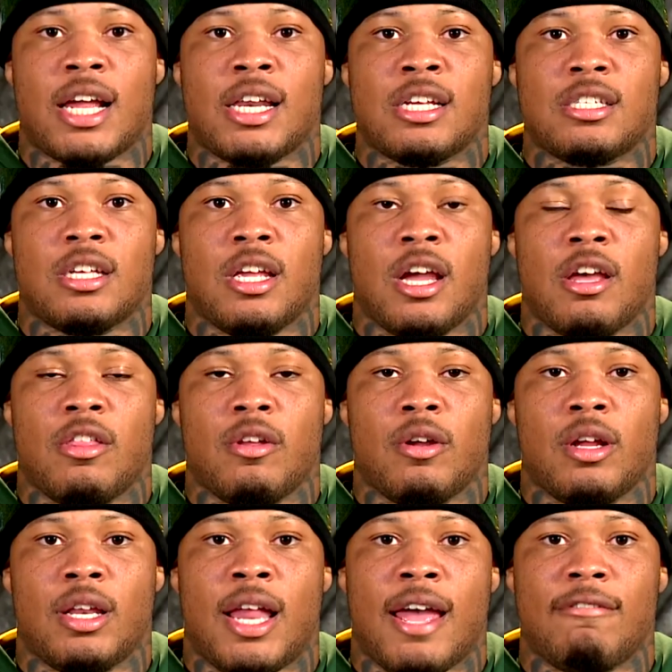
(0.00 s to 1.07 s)
like this
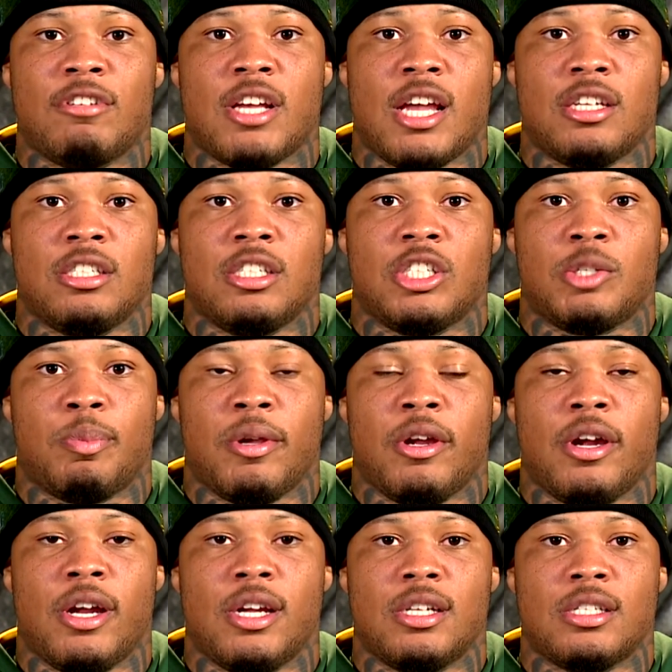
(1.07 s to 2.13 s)
together and life-changing
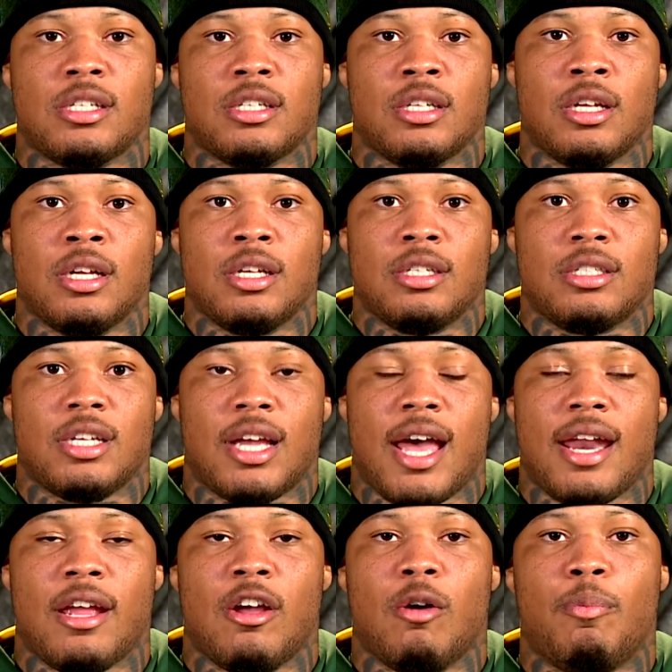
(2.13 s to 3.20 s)
experience to
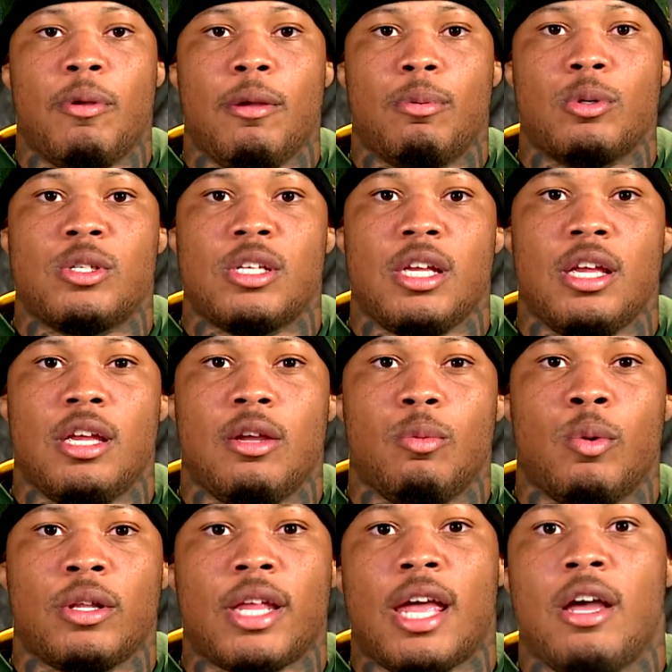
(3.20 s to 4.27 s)
kind of help people
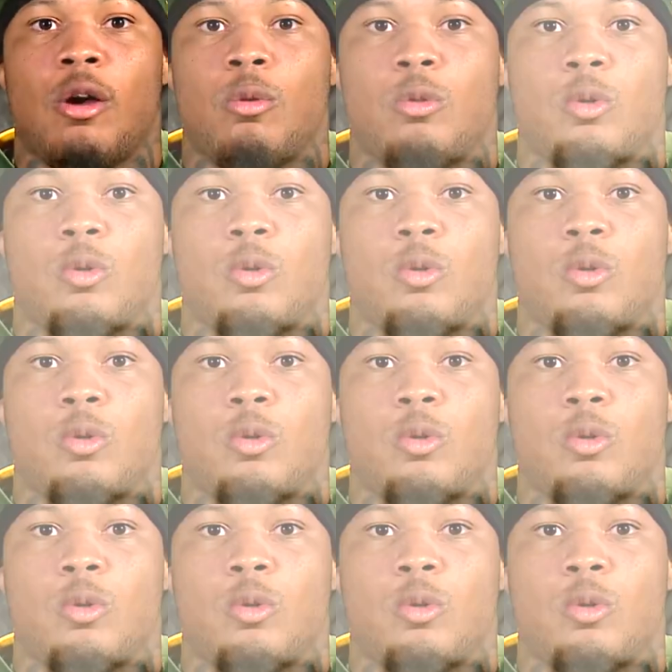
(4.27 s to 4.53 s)
see what they go